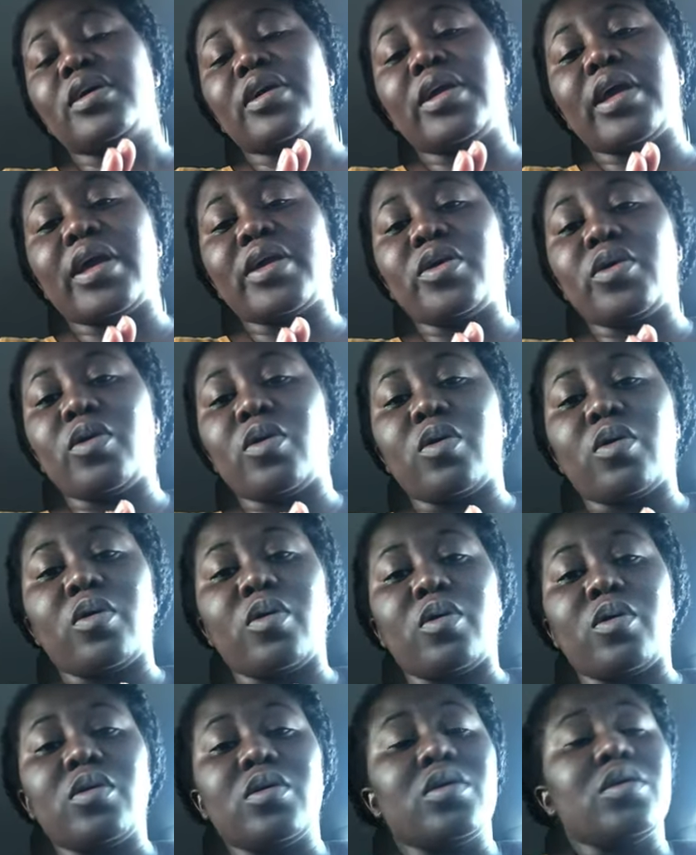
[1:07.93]
get
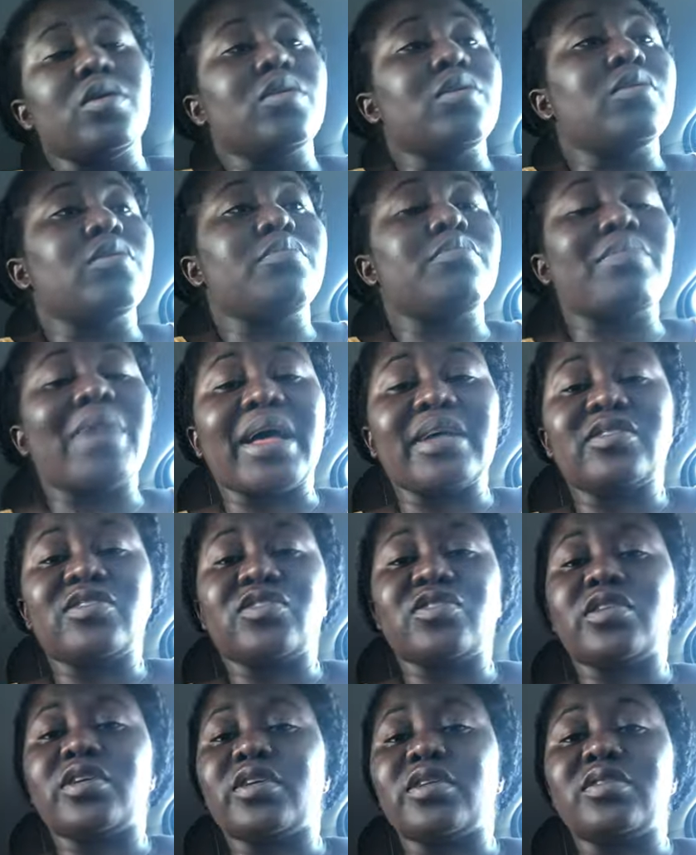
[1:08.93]
your
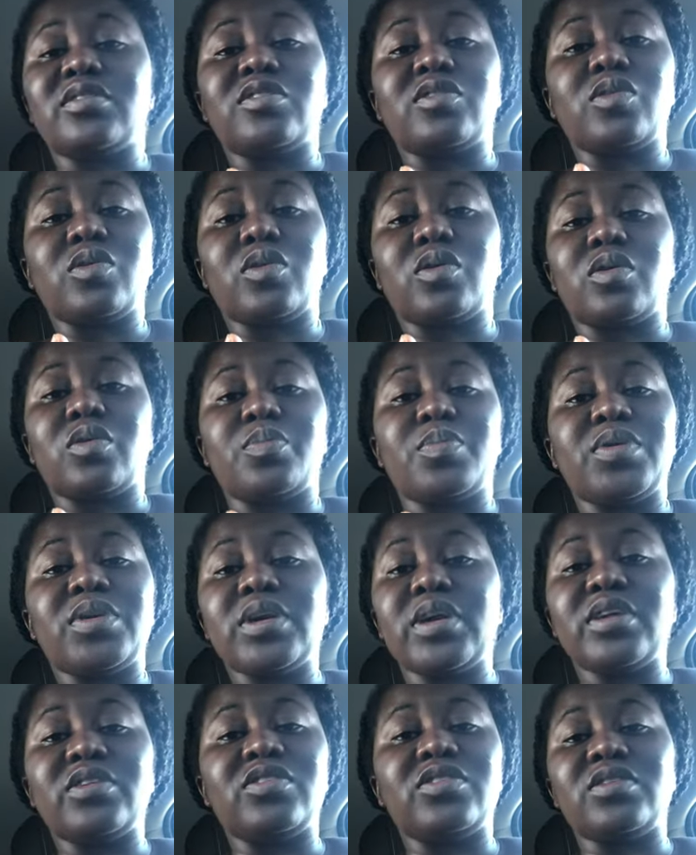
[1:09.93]
master's, your
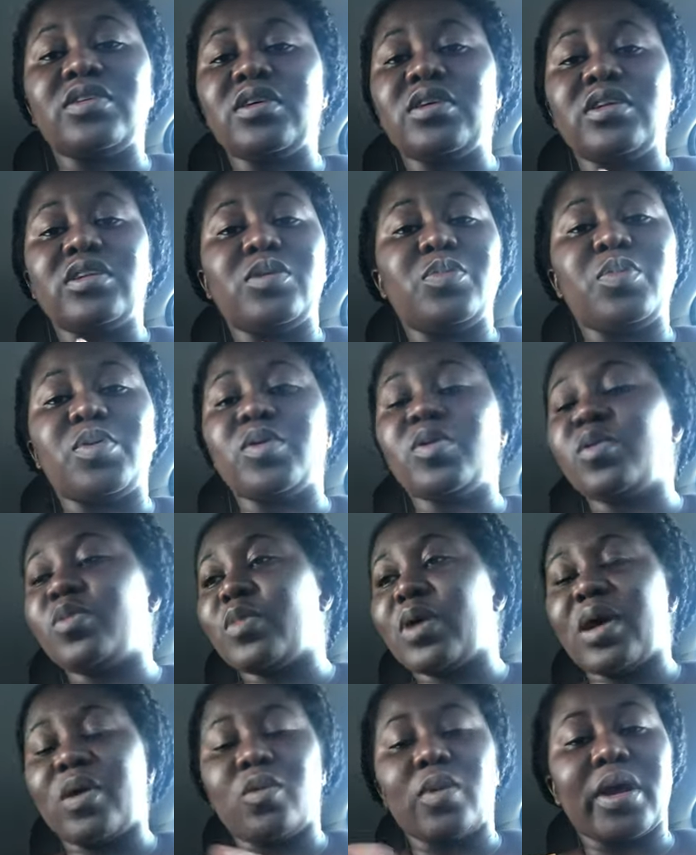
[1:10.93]
PhD,
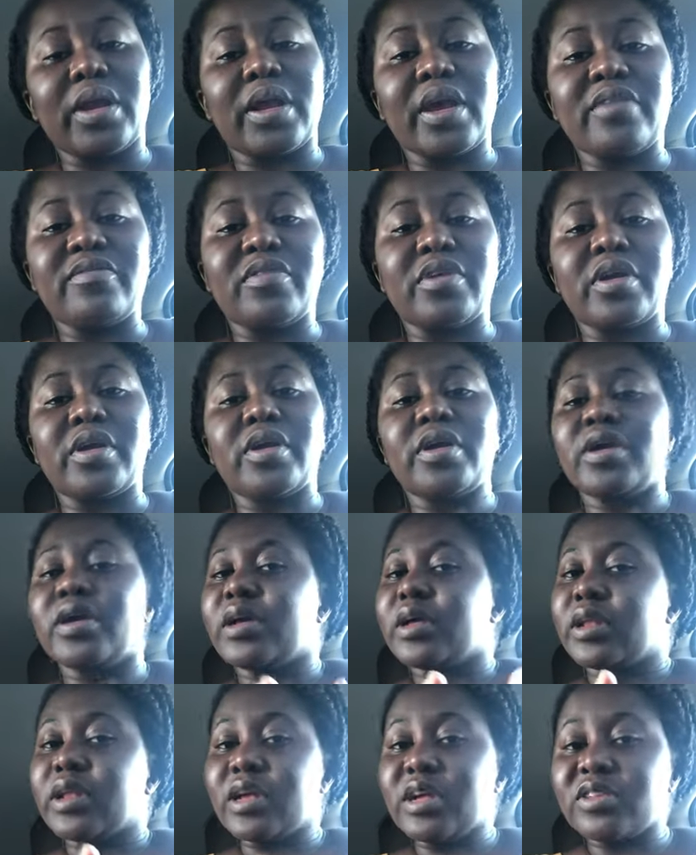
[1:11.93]
diploma, whatever.
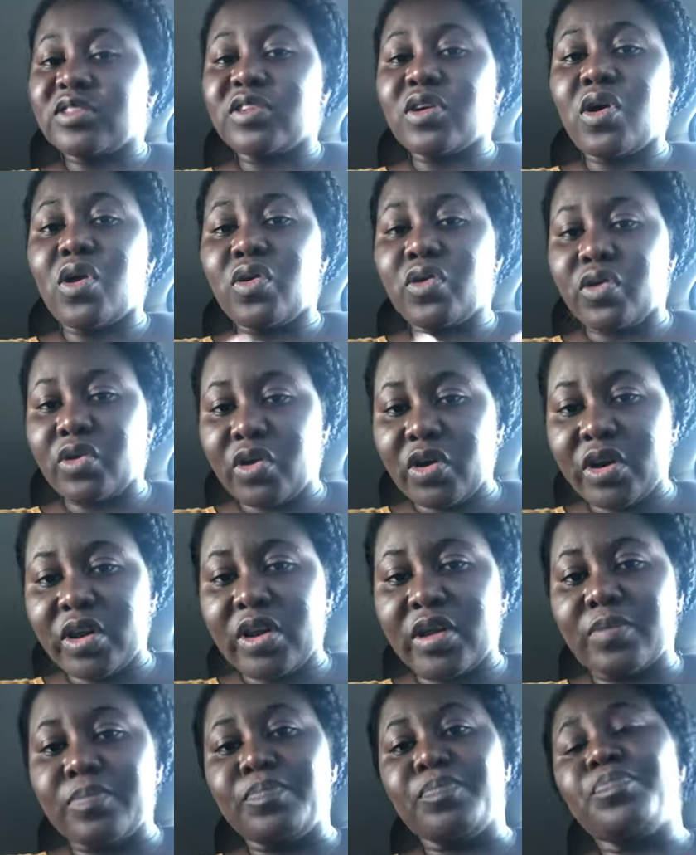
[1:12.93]
It's all good.